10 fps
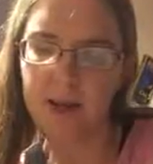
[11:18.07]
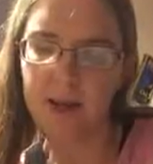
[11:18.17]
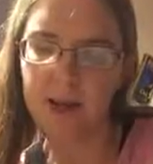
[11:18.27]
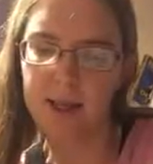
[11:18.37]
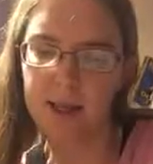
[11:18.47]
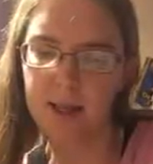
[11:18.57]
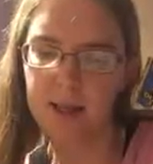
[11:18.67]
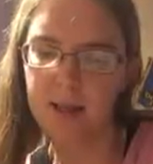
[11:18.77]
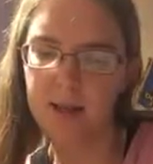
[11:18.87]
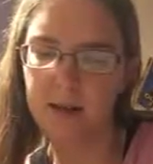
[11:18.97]
And
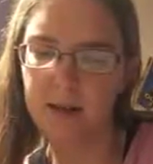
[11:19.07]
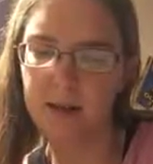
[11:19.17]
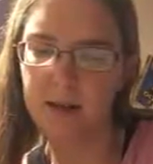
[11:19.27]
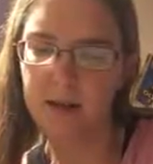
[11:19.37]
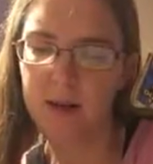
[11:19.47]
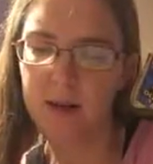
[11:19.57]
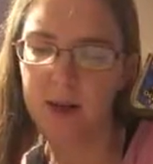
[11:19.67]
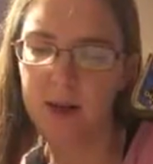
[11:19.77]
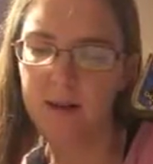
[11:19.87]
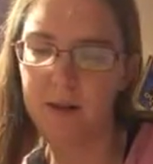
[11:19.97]
then,
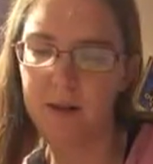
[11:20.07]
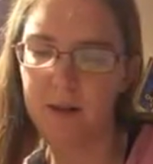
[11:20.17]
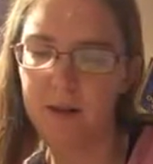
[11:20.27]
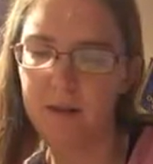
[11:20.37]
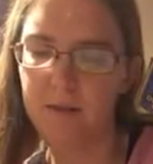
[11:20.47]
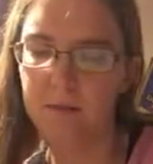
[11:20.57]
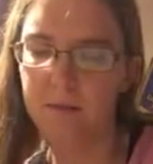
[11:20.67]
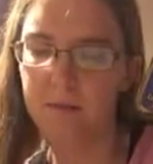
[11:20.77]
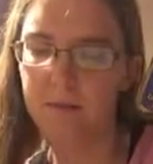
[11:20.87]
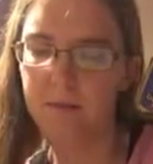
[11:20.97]
over time,
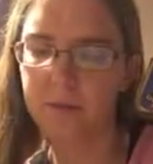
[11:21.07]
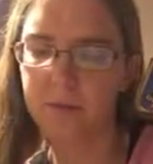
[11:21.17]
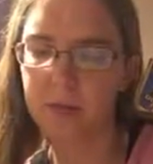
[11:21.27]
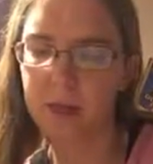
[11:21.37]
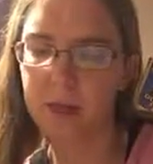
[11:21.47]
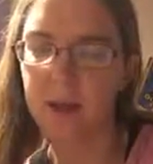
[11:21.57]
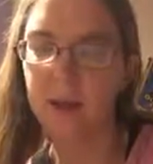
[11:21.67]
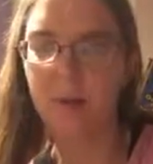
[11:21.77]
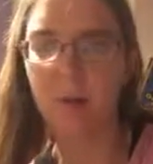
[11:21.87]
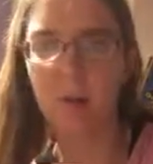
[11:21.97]

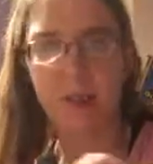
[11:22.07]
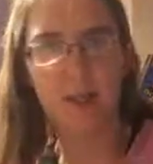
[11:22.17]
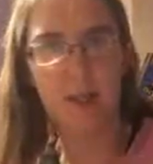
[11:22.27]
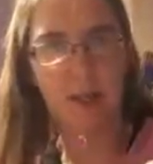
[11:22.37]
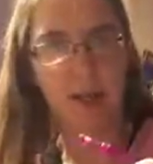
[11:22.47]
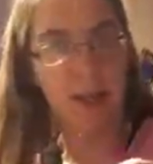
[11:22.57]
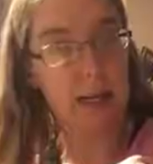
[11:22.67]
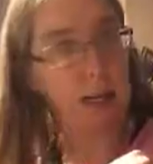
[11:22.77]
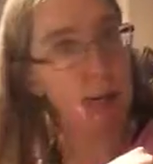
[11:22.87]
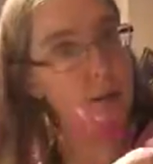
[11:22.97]
if we see me
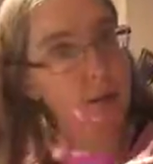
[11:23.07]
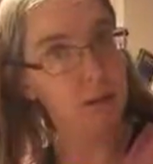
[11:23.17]
getting